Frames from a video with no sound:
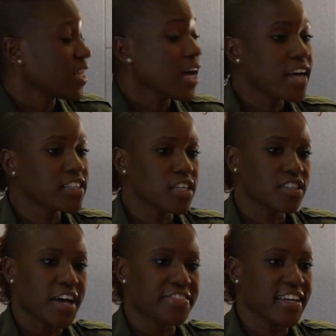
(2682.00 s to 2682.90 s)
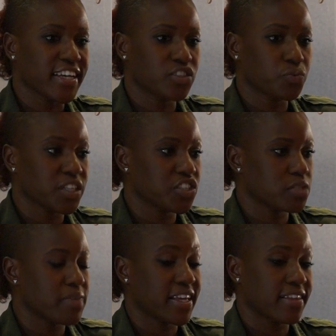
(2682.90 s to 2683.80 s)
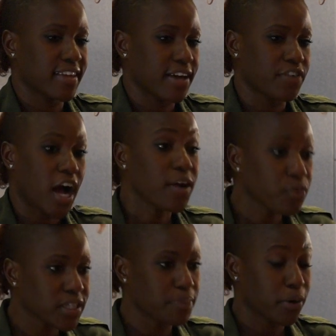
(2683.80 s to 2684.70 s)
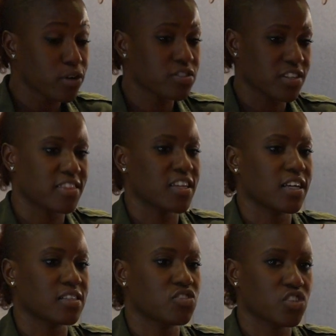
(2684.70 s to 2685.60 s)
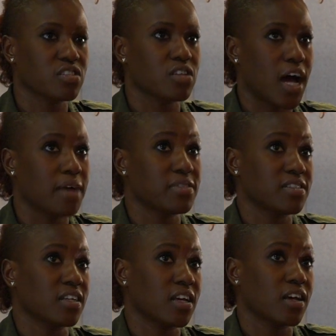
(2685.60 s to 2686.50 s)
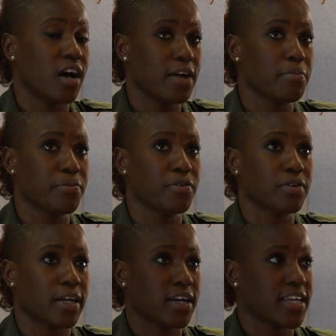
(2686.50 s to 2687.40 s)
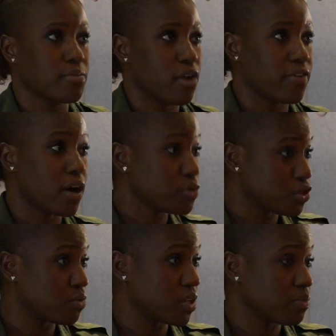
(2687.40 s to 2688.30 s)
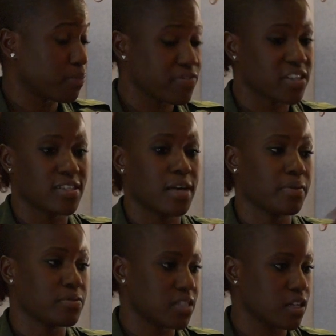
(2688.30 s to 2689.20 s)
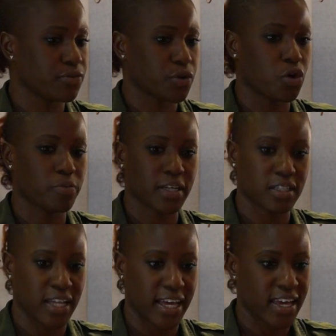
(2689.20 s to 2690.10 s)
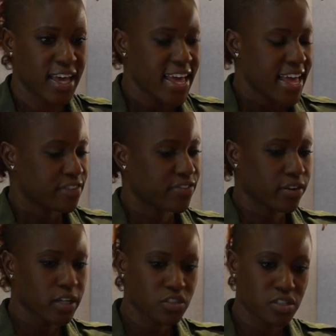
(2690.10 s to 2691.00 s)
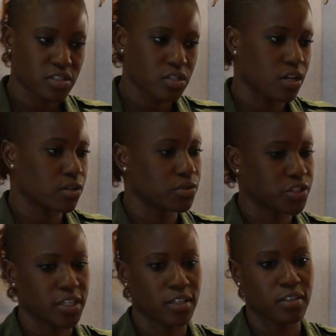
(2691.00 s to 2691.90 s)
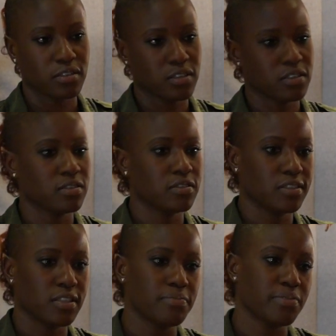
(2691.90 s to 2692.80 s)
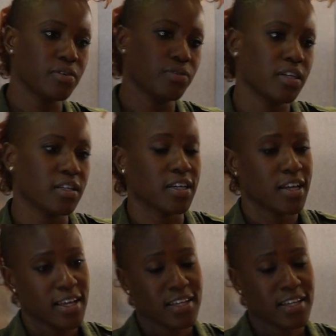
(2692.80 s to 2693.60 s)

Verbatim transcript: Yeah, I, I think it's really just making the effort. I really personally think it's just I'm singing. I remember, like, I came up, I was doing, perfect example, I was singing for Colbie Caillat, very just slow, chilled, simple, really.